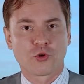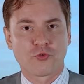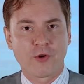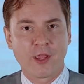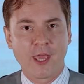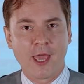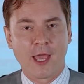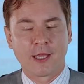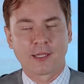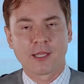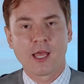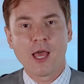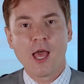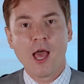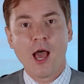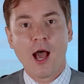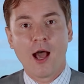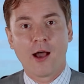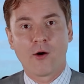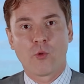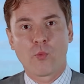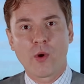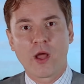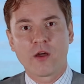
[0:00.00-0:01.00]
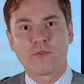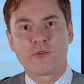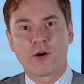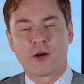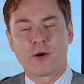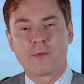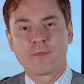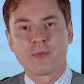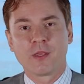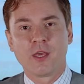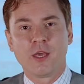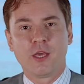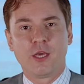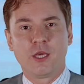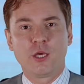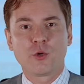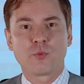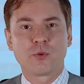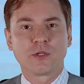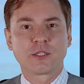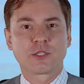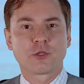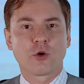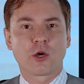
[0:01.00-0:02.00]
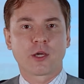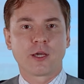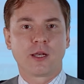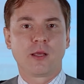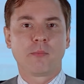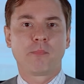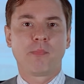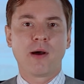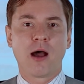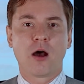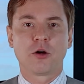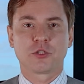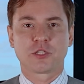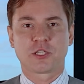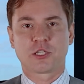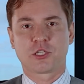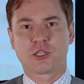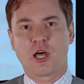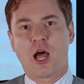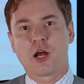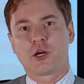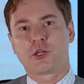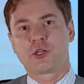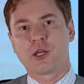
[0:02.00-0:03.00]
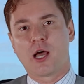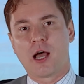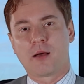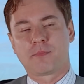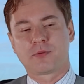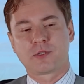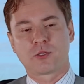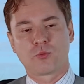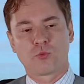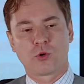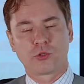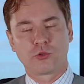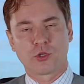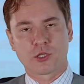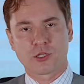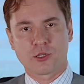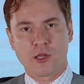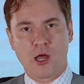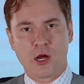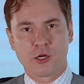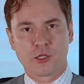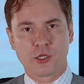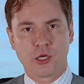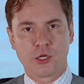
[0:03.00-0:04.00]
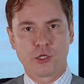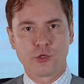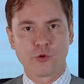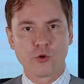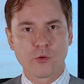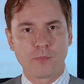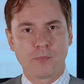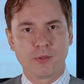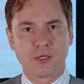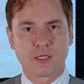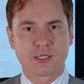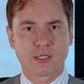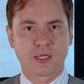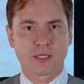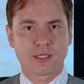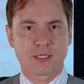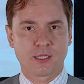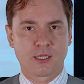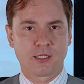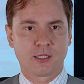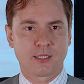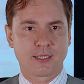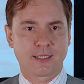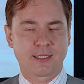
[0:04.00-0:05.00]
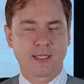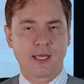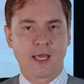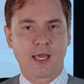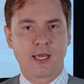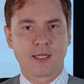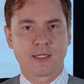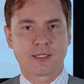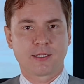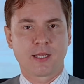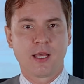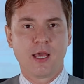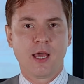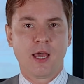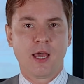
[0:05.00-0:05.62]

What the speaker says: create. However, if we're talking about startups, when you start a new business in the States